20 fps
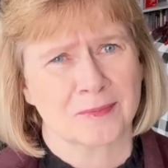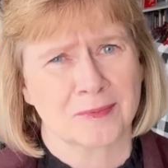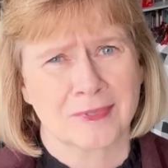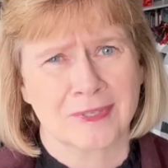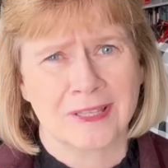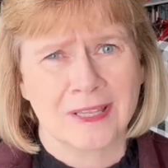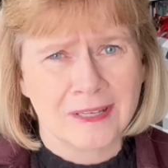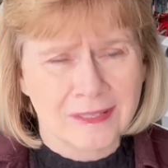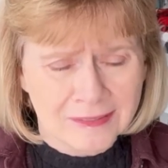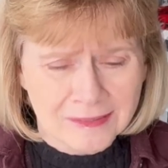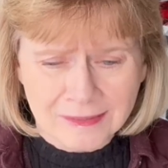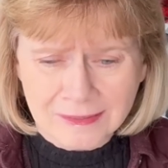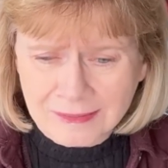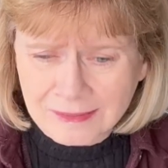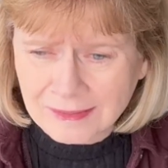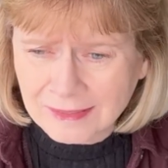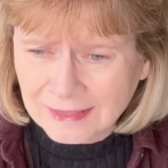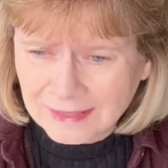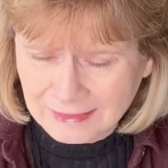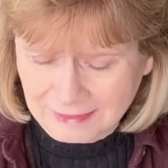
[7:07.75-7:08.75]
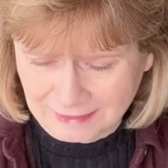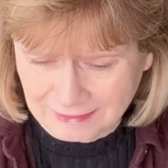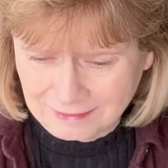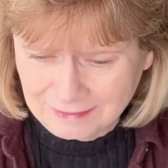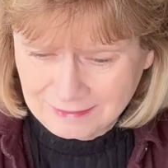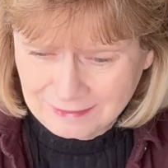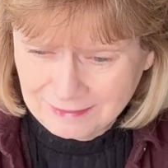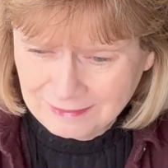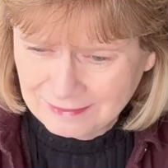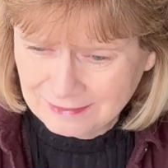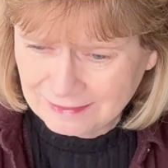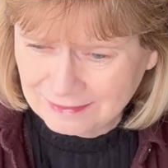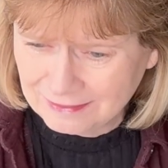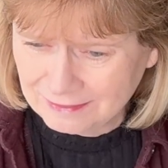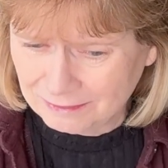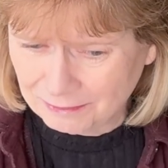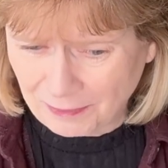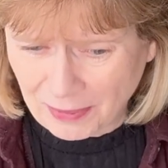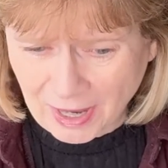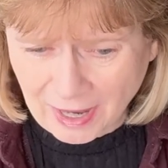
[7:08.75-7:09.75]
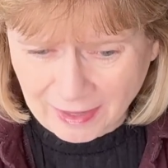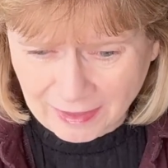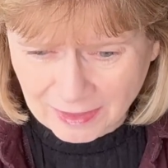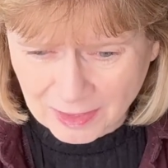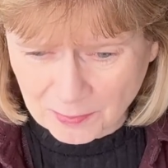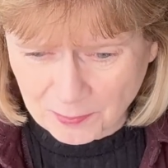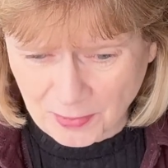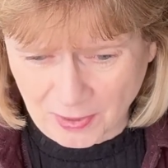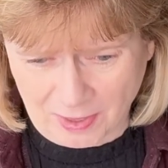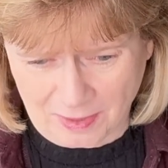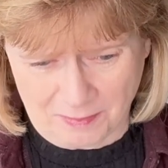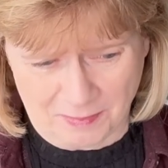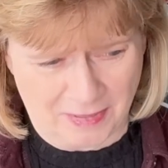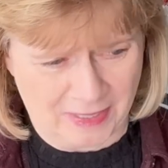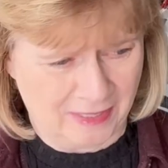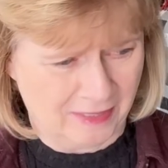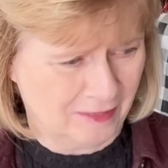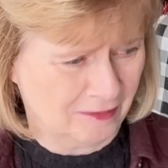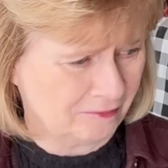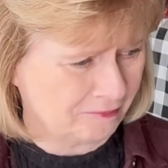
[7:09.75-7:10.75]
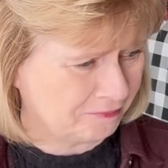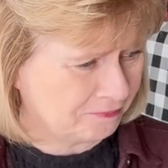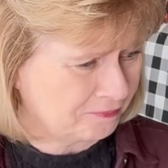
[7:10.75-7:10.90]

clutter pile up on me.